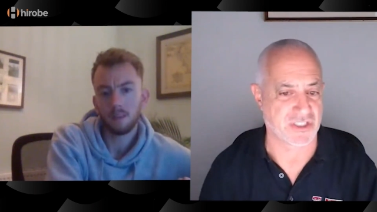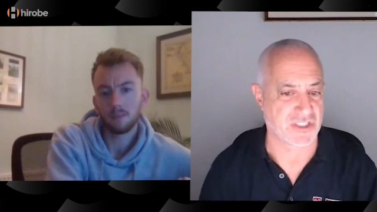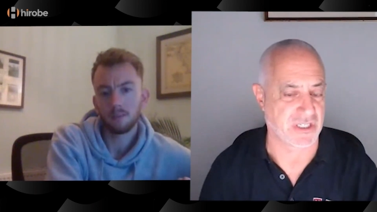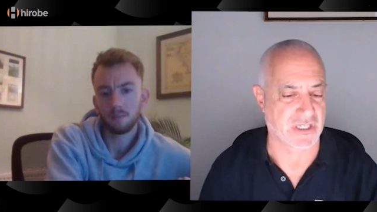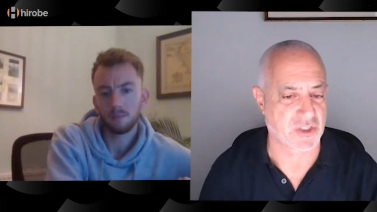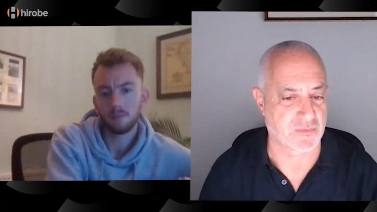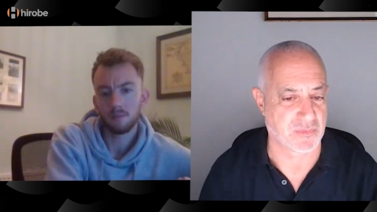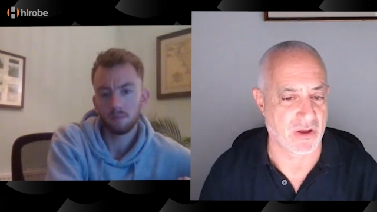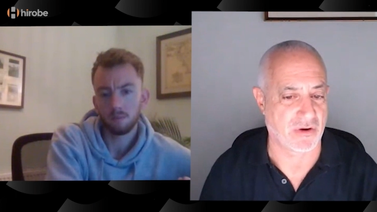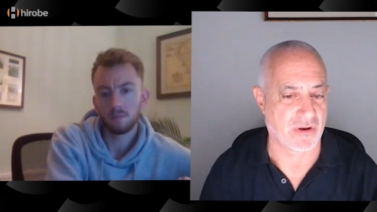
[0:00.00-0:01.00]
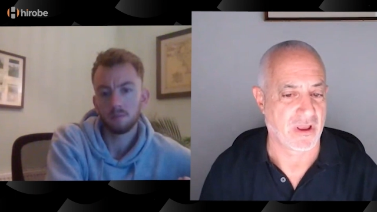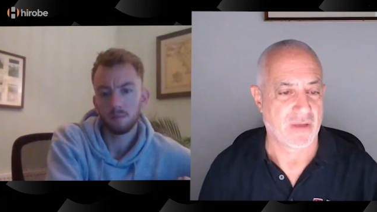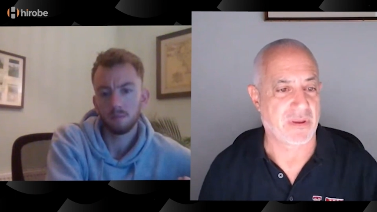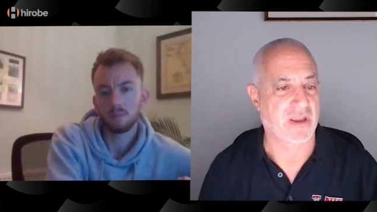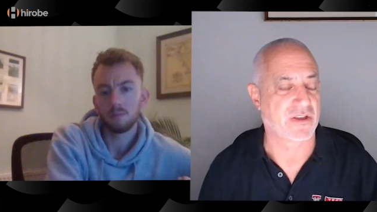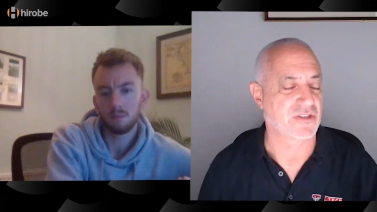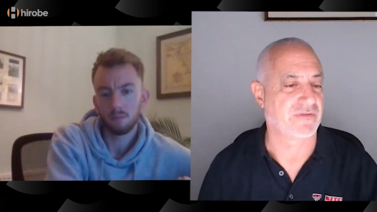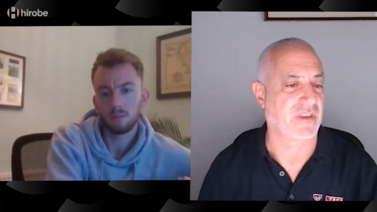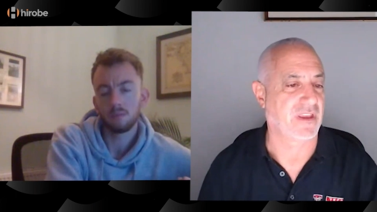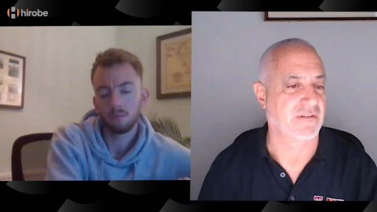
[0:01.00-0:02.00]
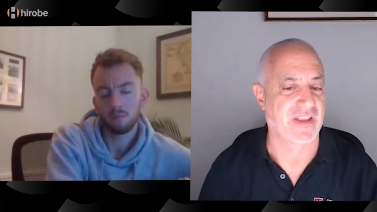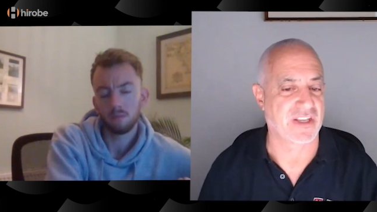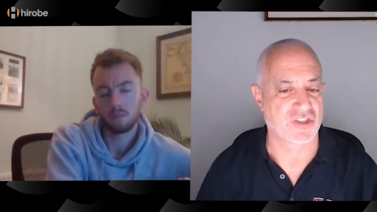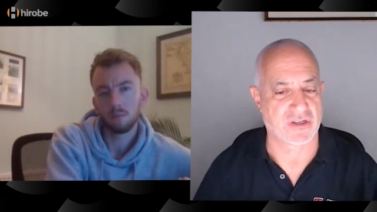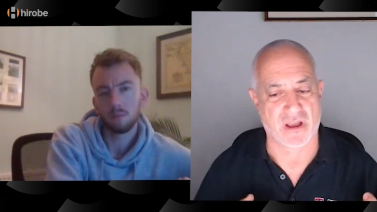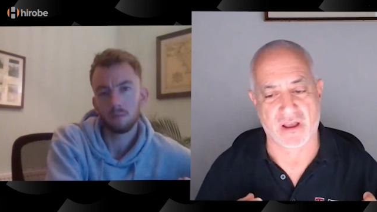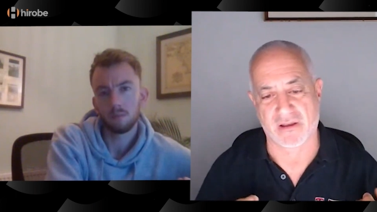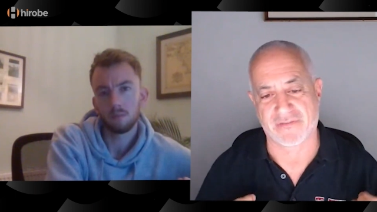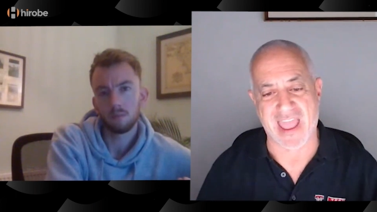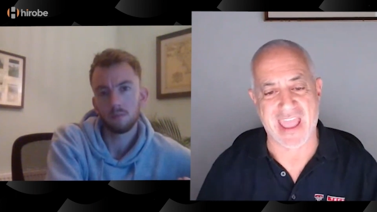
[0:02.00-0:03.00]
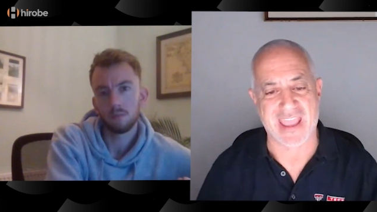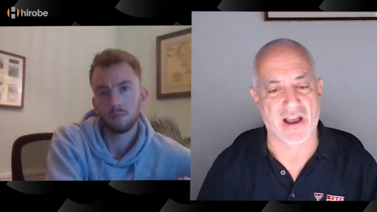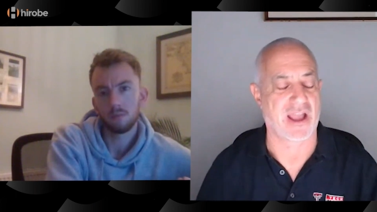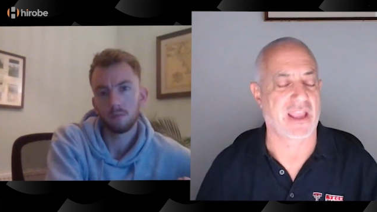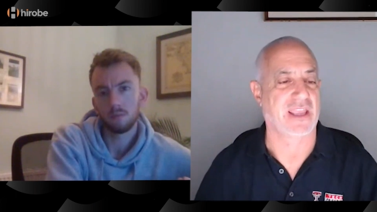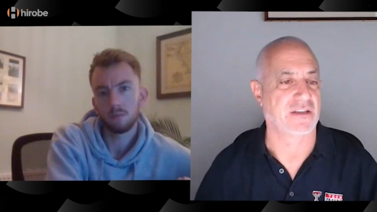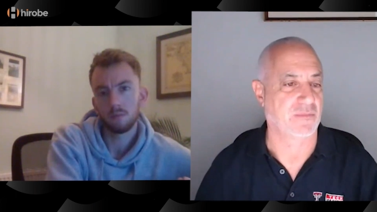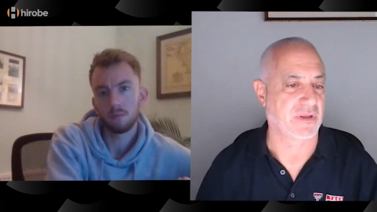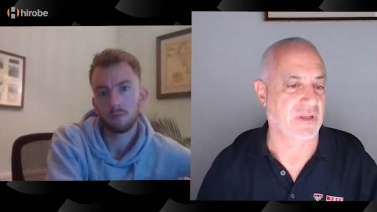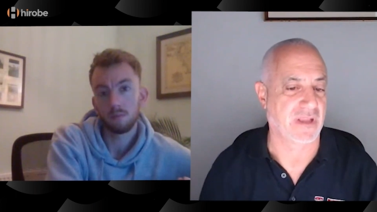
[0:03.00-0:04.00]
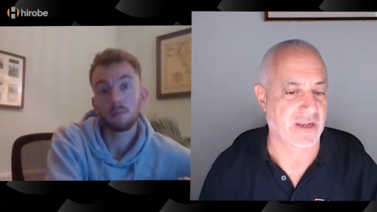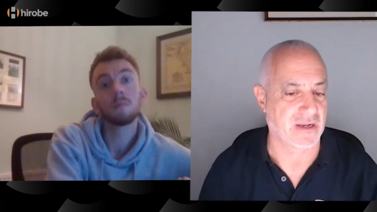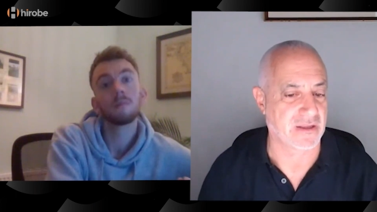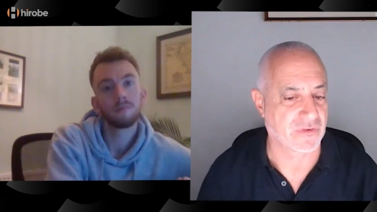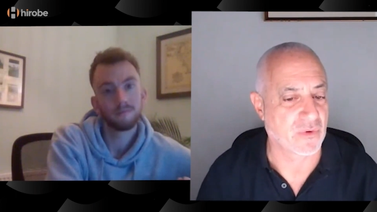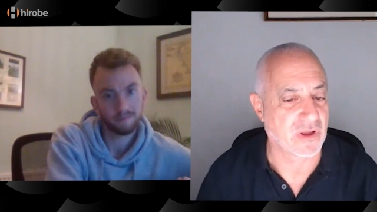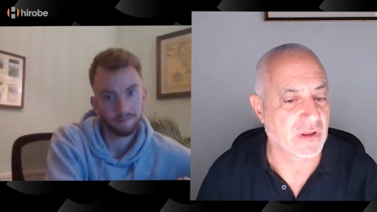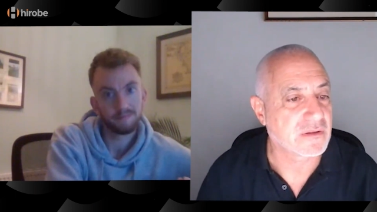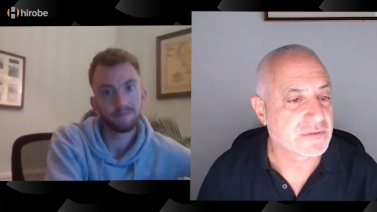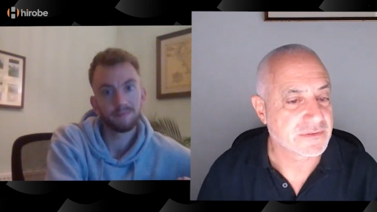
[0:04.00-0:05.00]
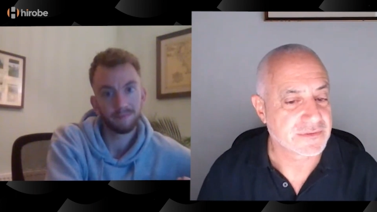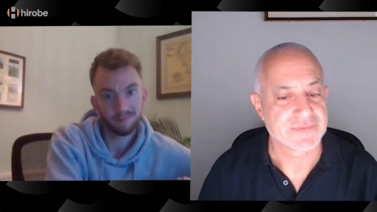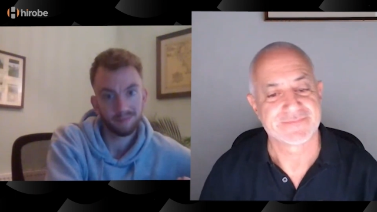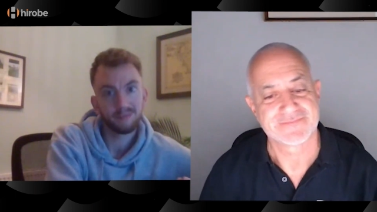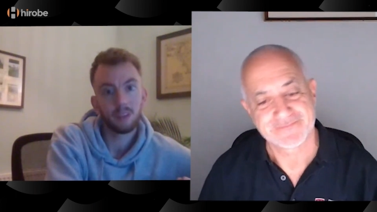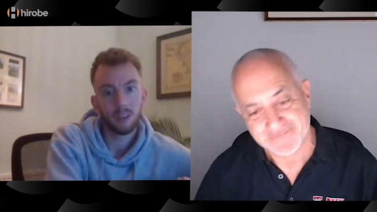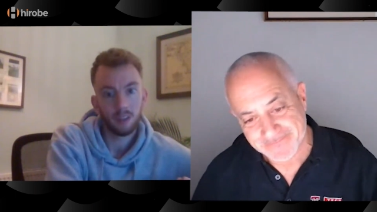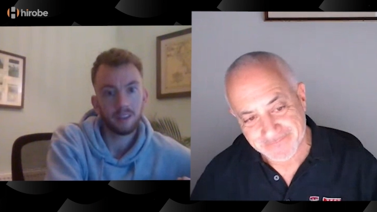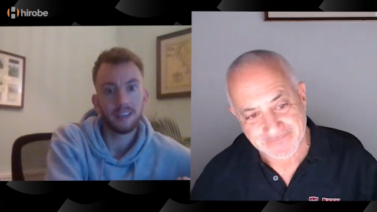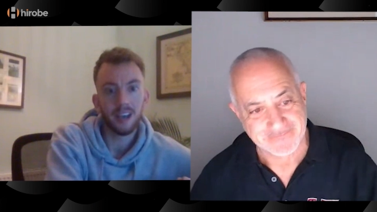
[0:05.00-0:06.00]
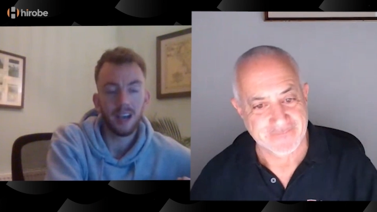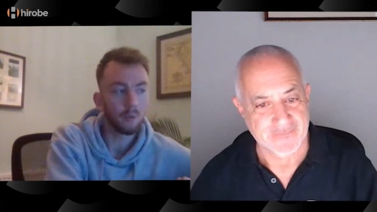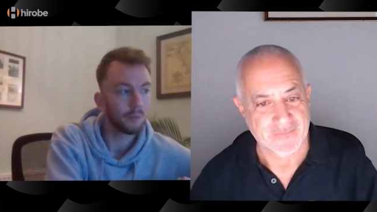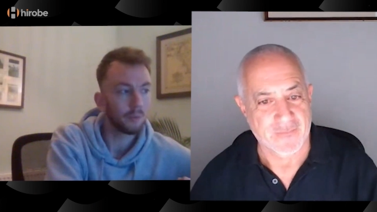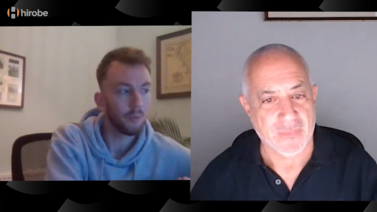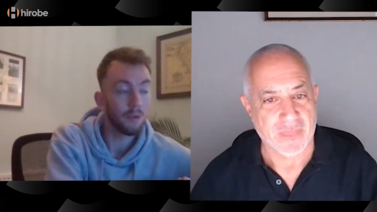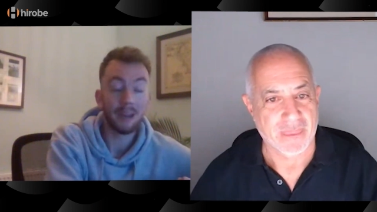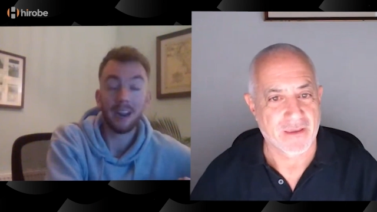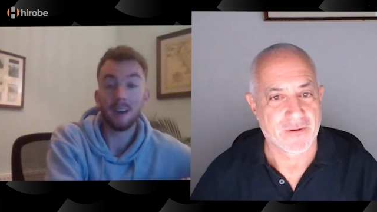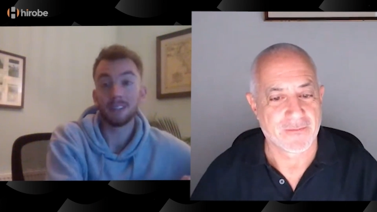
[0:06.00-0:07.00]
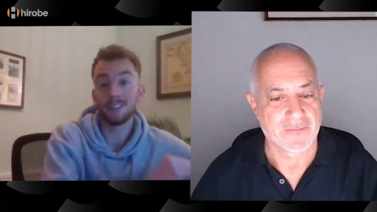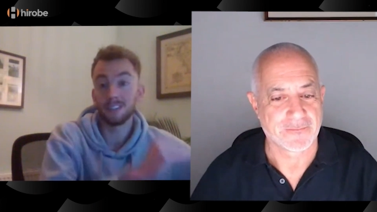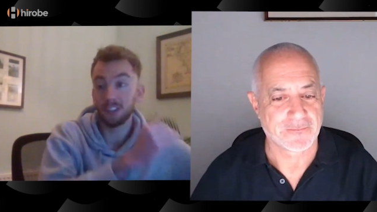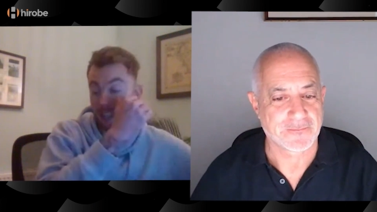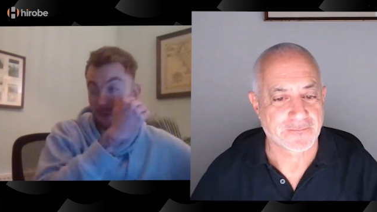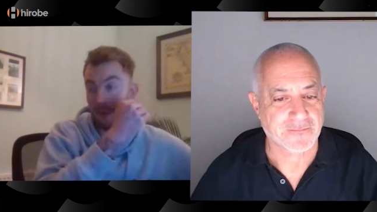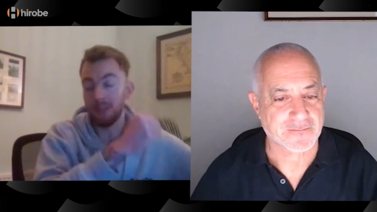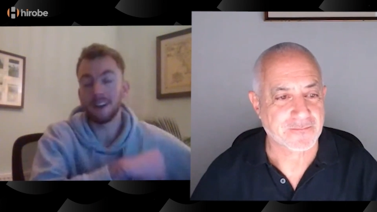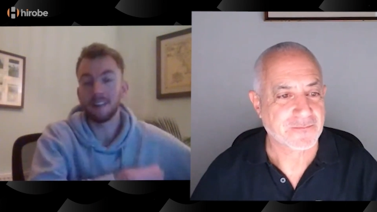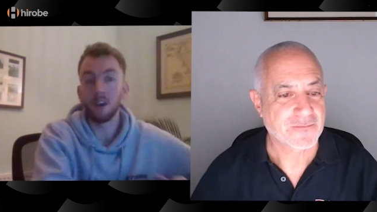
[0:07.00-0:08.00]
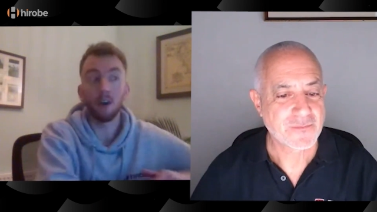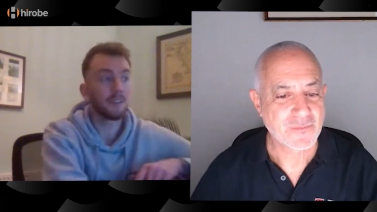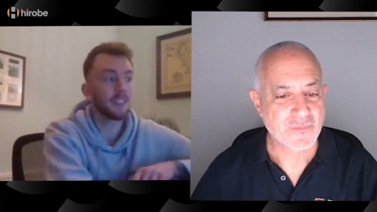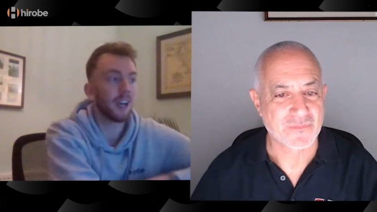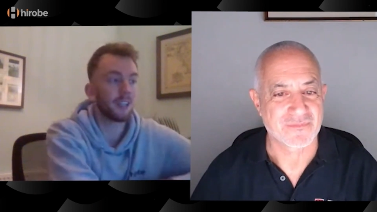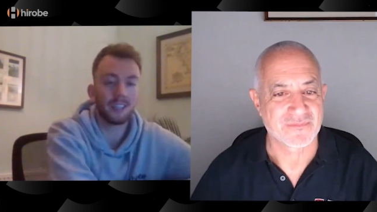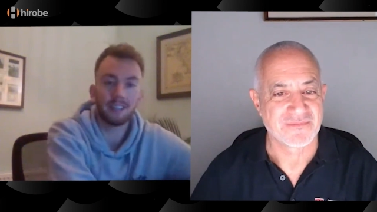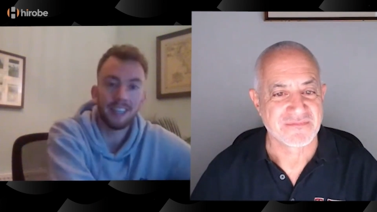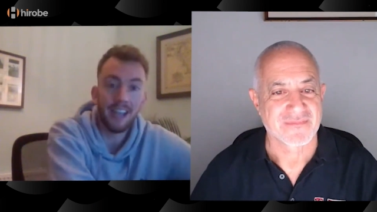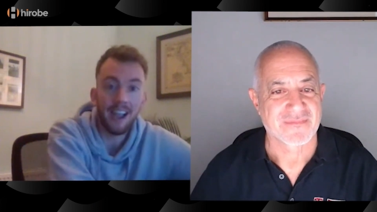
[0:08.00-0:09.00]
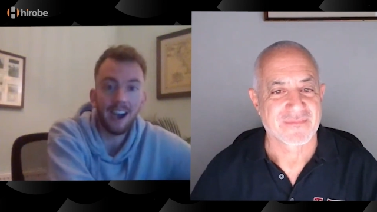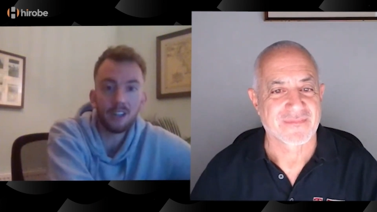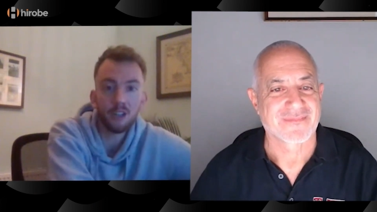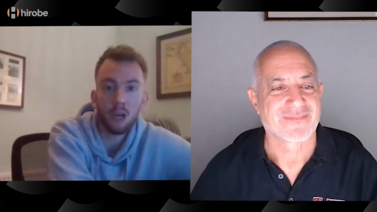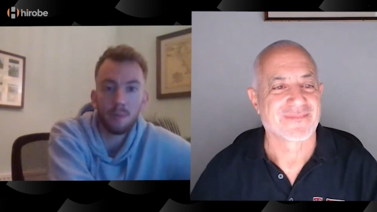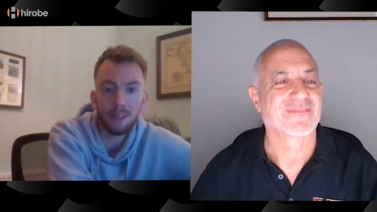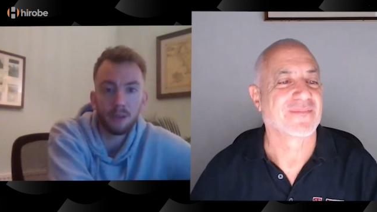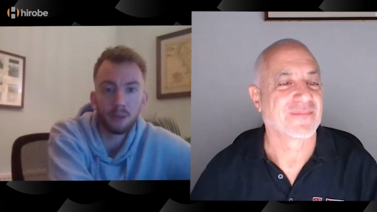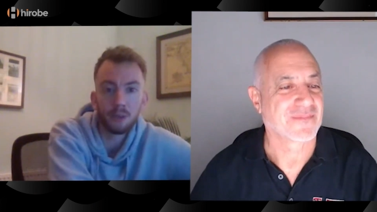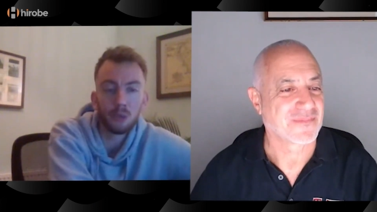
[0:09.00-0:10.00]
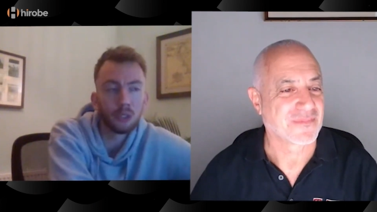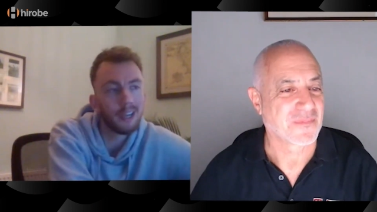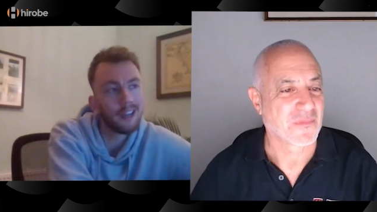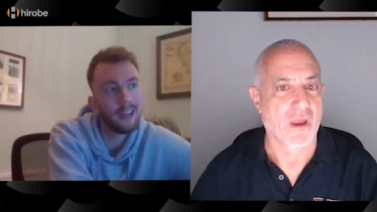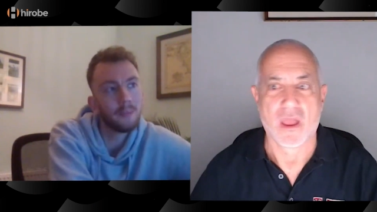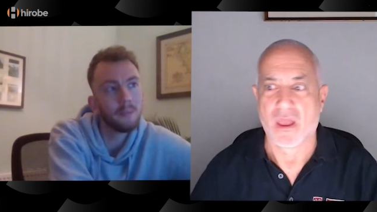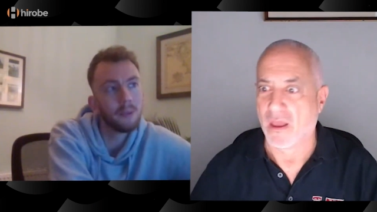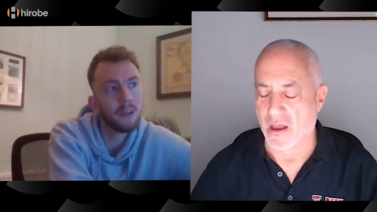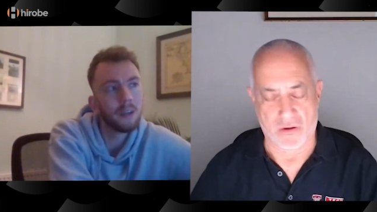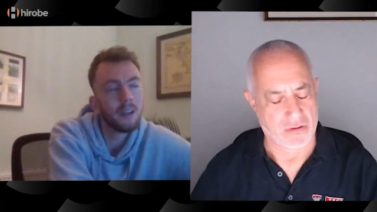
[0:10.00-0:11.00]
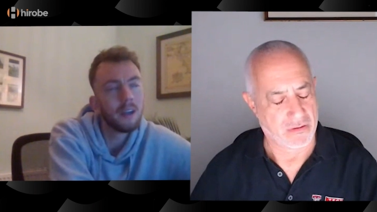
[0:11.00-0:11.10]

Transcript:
Speaker 1: to see it explode because of the invention of AI into big data as well.
Speaker 2: Yeah, we've been having chats about that in the office. Actually, I think AI is going to be huge. Um, ah,